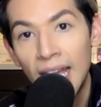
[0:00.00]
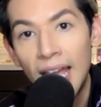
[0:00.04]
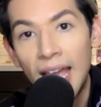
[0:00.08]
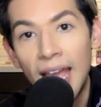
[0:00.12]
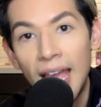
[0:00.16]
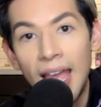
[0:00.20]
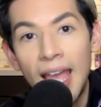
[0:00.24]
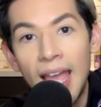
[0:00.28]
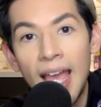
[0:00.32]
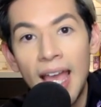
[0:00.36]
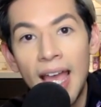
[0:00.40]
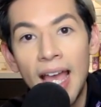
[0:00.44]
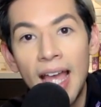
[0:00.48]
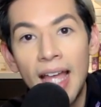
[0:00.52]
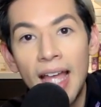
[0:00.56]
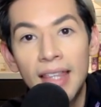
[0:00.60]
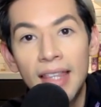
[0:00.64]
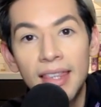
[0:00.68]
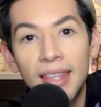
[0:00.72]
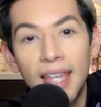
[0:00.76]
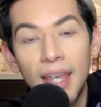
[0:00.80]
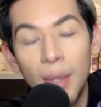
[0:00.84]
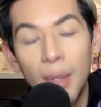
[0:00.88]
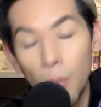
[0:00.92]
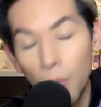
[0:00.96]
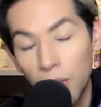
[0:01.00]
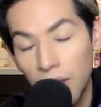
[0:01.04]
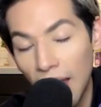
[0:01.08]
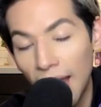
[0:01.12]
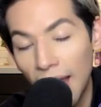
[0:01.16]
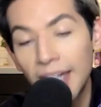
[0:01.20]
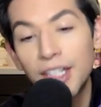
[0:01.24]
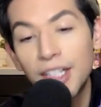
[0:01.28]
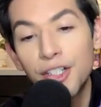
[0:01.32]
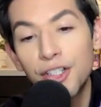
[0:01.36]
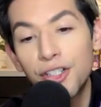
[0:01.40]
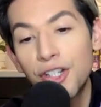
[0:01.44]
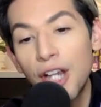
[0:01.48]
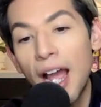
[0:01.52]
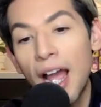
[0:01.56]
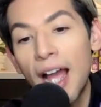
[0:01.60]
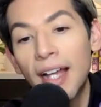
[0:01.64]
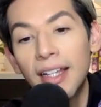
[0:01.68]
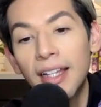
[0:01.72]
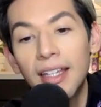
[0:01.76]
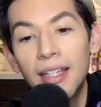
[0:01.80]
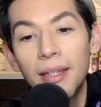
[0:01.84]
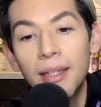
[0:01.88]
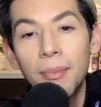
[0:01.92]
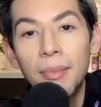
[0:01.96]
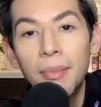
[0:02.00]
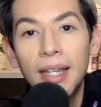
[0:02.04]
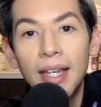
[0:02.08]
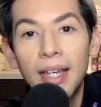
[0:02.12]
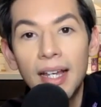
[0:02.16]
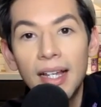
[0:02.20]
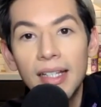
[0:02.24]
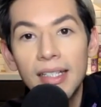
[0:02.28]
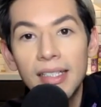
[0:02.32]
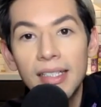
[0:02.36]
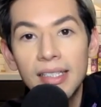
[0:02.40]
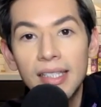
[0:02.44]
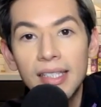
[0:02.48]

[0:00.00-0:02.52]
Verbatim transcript: And they liked Jackie because